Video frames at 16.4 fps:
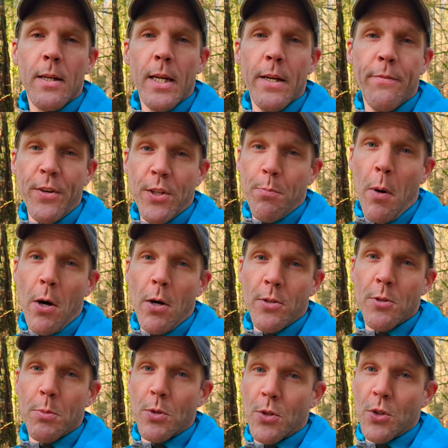if it's
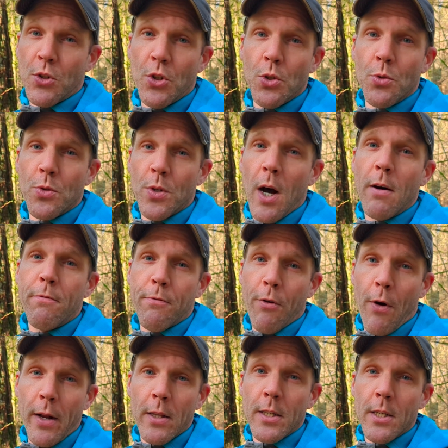possible to choose a
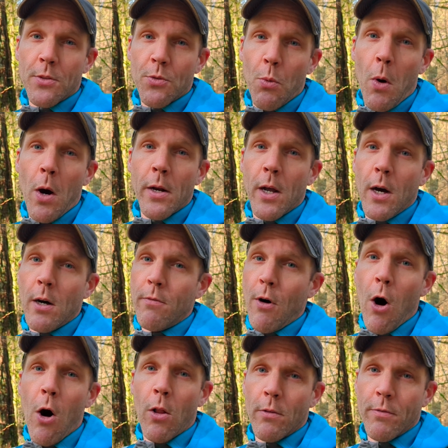friendliest one of
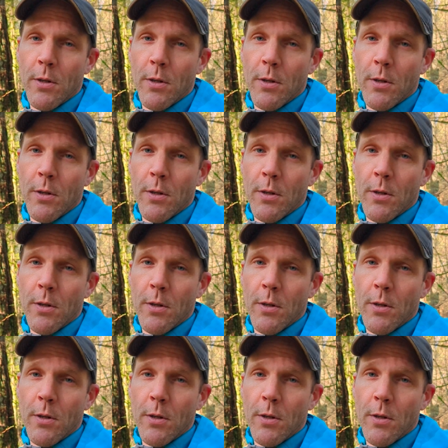all of